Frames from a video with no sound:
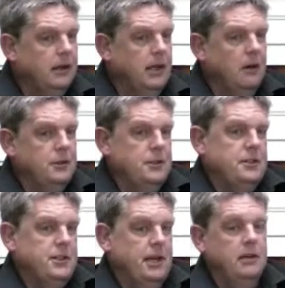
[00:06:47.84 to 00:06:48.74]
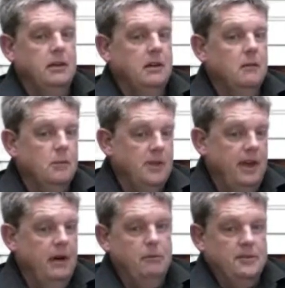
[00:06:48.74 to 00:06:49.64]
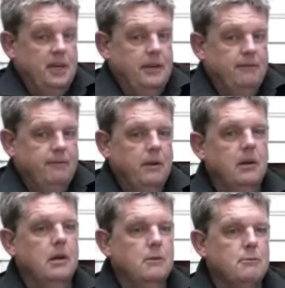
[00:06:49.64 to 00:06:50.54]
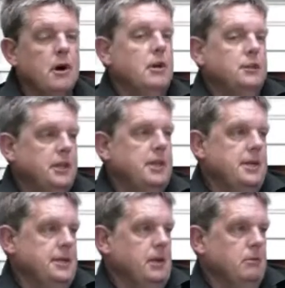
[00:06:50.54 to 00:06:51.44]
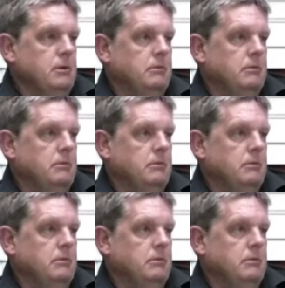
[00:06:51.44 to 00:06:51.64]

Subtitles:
It's just say, we're there, we're safe, but she needs help.